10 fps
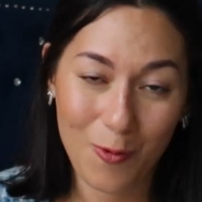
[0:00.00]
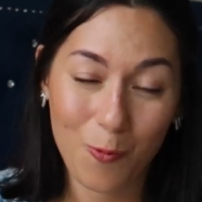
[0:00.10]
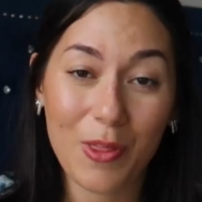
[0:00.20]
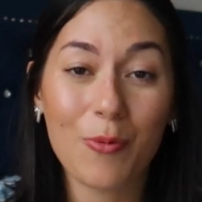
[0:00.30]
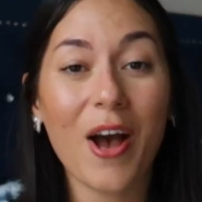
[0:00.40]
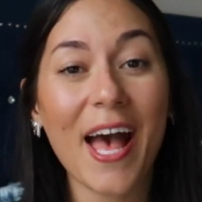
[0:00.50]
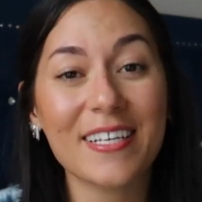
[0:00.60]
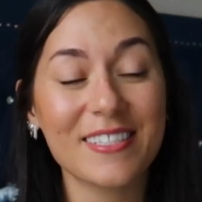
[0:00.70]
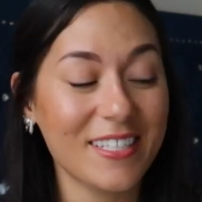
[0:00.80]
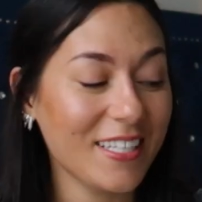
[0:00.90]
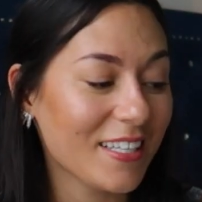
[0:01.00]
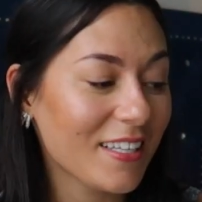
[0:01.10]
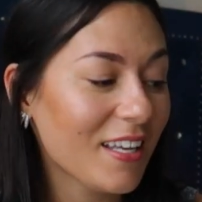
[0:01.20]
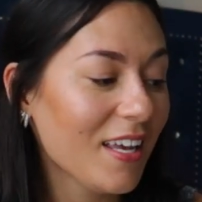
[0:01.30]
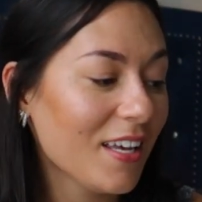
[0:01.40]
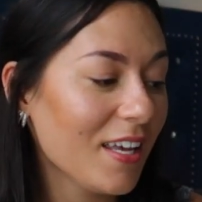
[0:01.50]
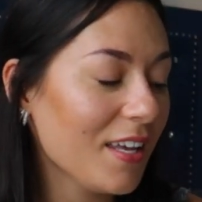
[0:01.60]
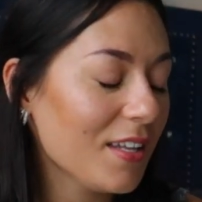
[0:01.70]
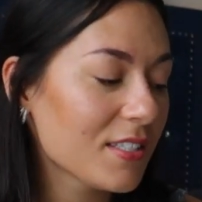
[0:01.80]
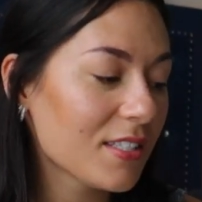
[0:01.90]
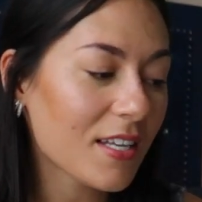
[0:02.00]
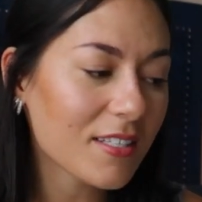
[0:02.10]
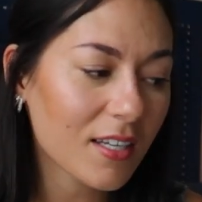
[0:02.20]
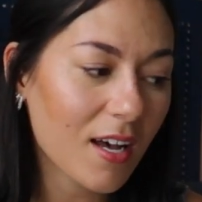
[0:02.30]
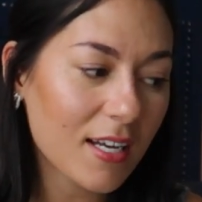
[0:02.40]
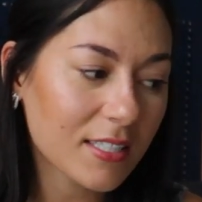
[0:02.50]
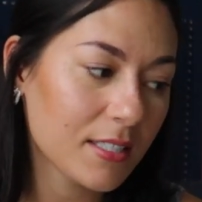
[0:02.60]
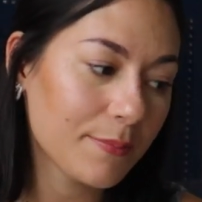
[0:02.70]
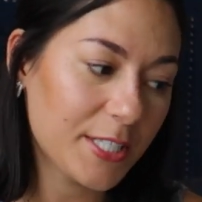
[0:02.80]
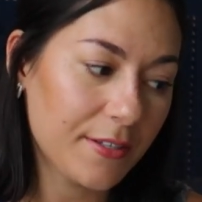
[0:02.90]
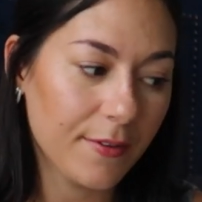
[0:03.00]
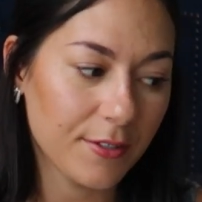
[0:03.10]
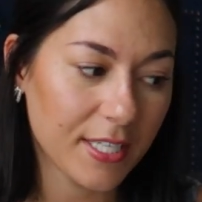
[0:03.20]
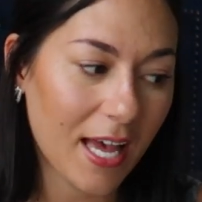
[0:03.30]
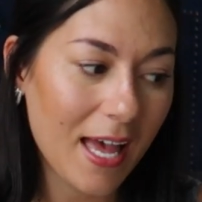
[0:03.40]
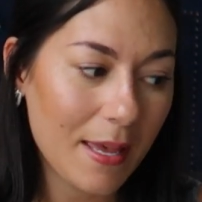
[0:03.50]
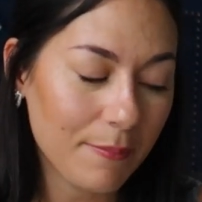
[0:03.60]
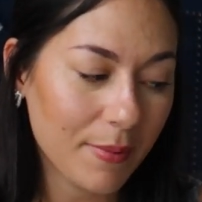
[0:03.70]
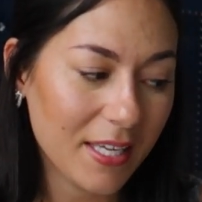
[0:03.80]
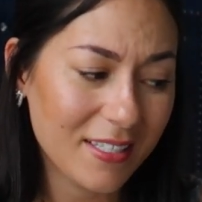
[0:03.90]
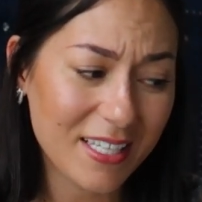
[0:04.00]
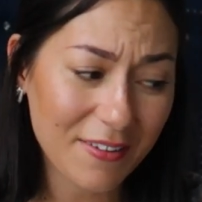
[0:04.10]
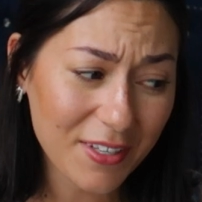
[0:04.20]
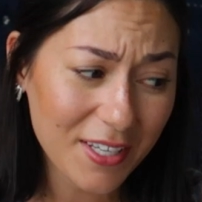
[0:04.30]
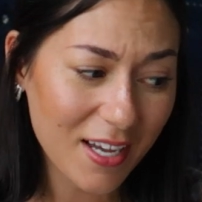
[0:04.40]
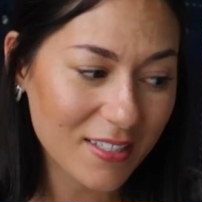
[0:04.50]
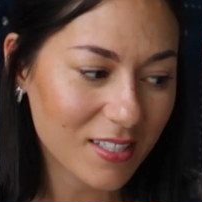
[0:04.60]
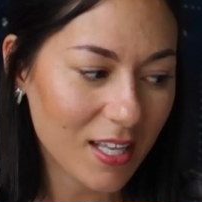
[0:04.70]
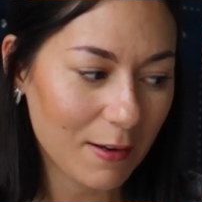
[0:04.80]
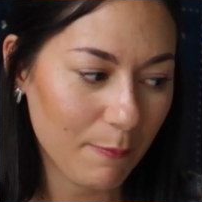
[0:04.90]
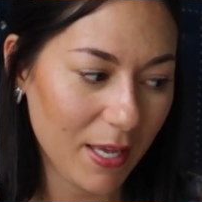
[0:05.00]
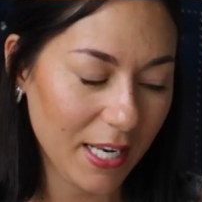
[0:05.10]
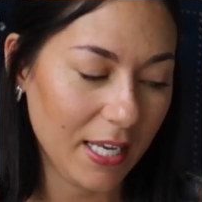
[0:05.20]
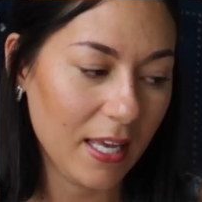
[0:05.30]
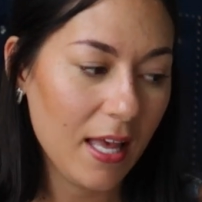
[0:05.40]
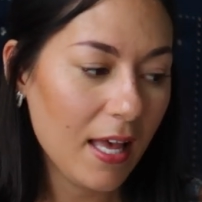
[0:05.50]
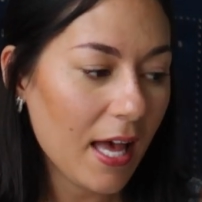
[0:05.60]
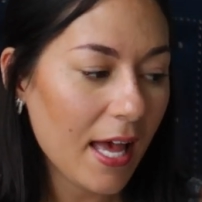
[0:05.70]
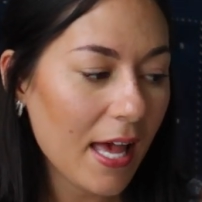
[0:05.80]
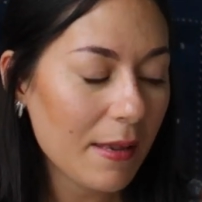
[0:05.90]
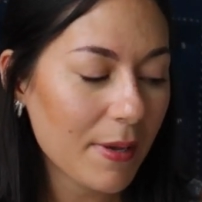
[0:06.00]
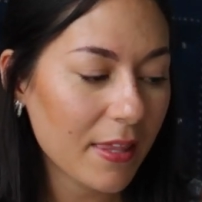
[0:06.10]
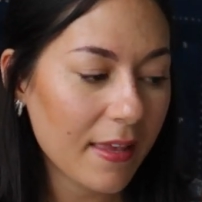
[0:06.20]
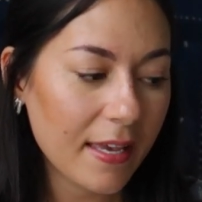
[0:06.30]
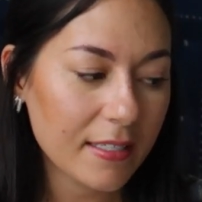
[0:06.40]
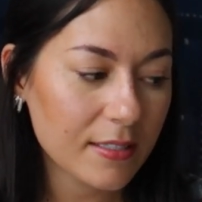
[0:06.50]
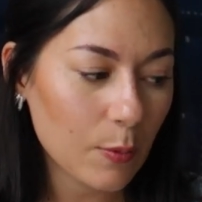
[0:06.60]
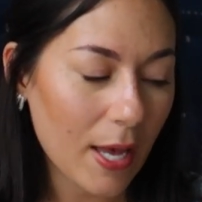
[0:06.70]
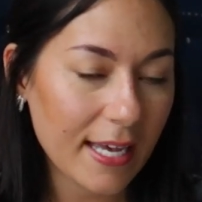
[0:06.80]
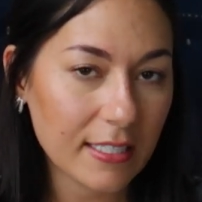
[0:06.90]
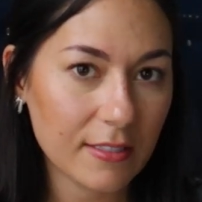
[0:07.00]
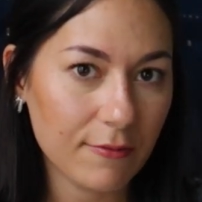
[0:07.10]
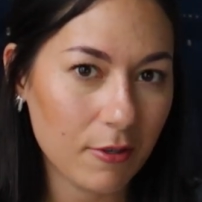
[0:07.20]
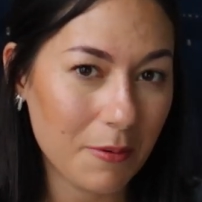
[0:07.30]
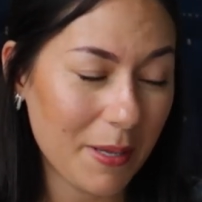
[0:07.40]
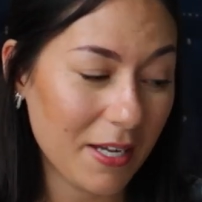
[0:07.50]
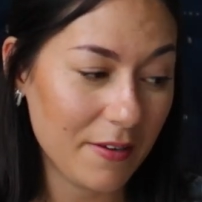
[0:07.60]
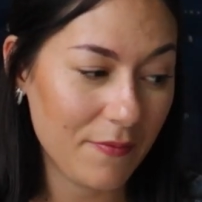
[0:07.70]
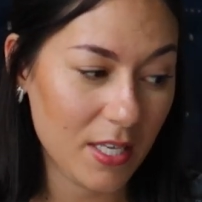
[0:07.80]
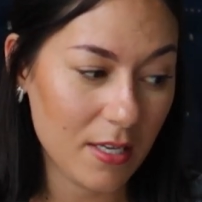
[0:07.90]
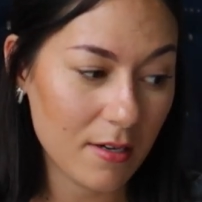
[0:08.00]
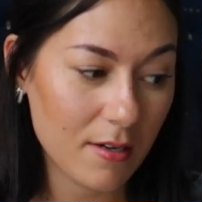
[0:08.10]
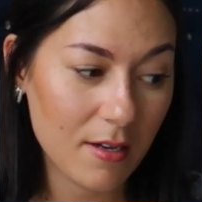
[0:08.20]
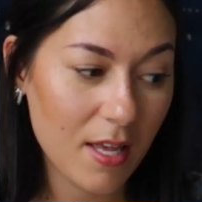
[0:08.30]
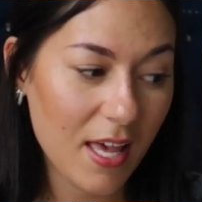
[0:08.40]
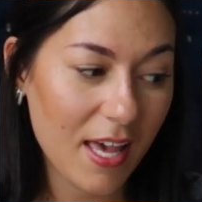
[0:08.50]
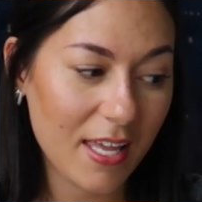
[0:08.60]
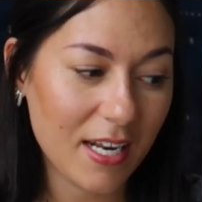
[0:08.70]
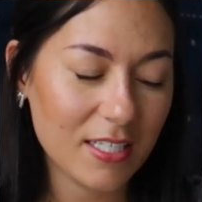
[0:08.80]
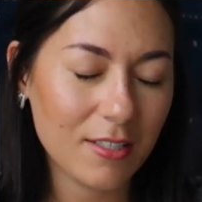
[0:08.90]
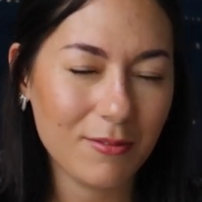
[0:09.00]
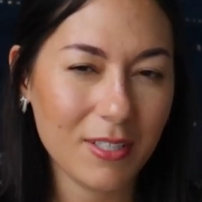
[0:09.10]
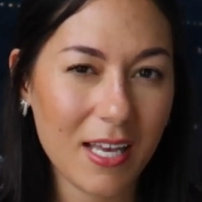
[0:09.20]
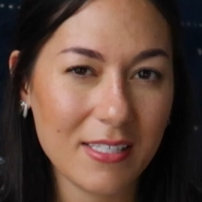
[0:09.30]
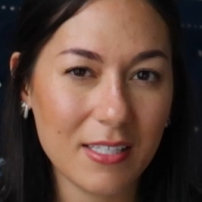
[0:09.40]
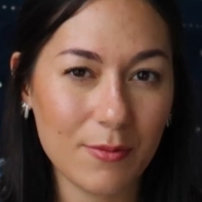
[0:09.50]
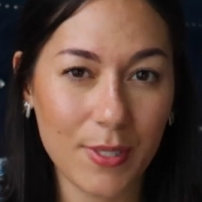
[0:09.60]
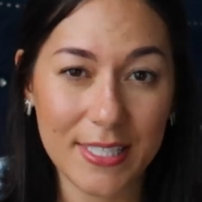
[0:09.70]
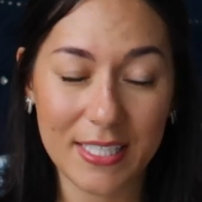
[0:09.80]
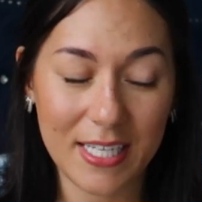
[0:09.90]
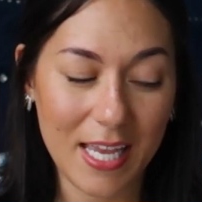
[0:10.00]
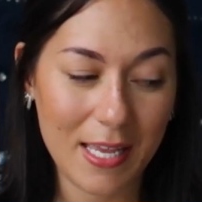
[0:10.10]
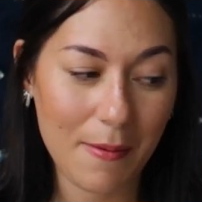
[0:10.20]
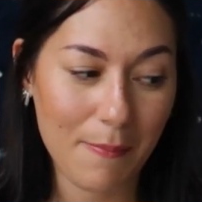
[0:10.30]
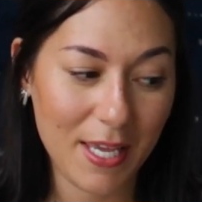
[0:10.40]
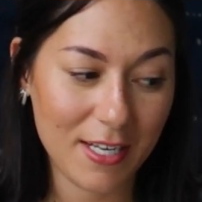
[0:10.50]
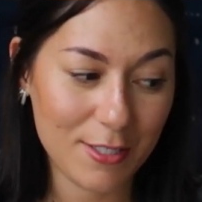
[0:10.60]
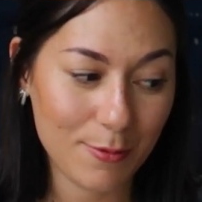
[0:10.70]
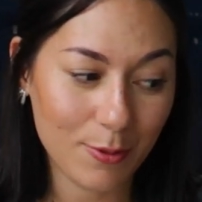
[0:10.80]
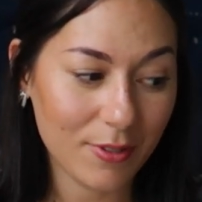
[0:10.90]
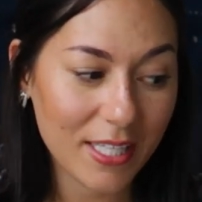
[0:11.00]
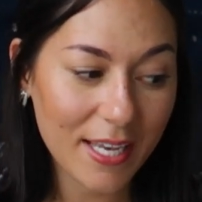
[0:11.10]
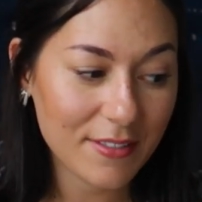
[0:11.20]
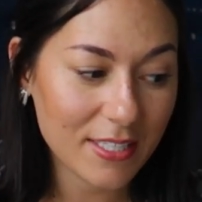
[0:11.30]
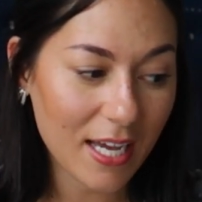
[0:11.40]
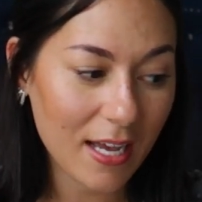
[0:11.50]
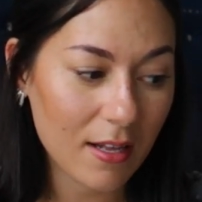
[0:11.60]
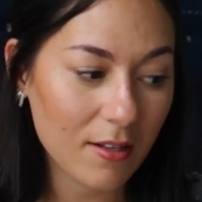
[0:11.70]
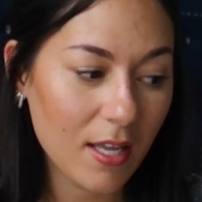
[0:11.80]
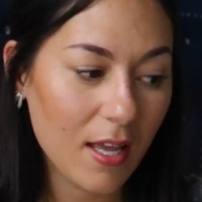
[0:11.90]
With waxing, it doesn't cost as much of your time, but it definitely costs a lot of money. I had my legs waxed for about a year, and I just realized this wasn't a manageable lifestyle.